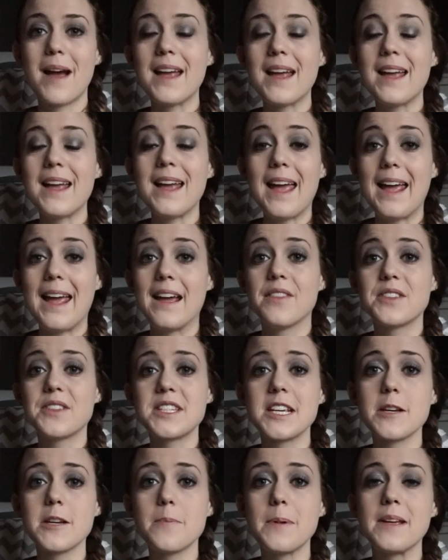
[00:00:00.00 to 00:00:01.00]
My 8th
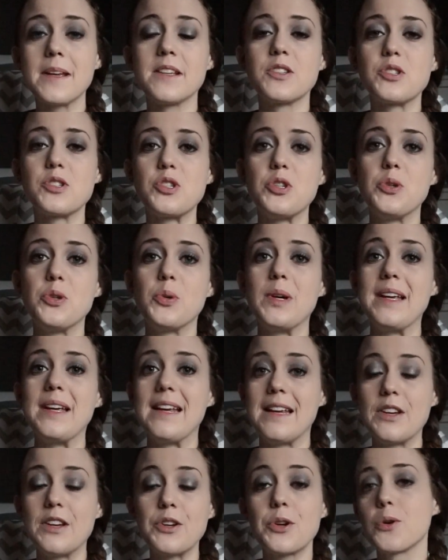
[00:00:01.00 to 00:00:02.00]
tip is to
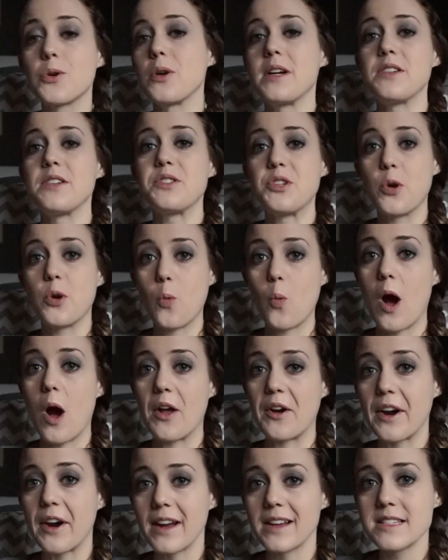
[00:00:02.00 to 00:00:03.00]
increase your
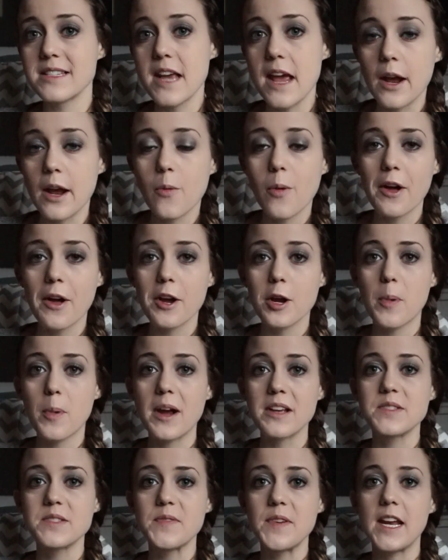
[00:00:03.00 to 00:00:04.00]
water intake while you're
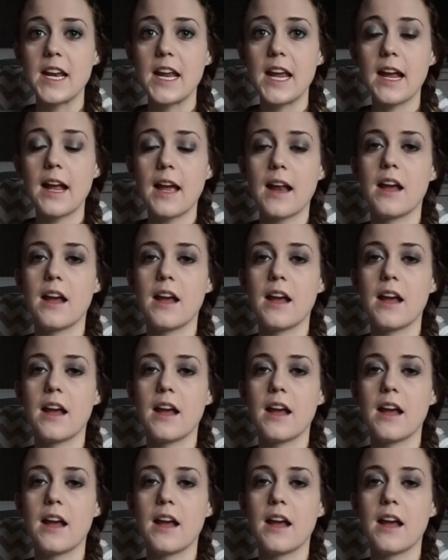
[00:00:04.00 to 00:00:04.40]
breastfeeding,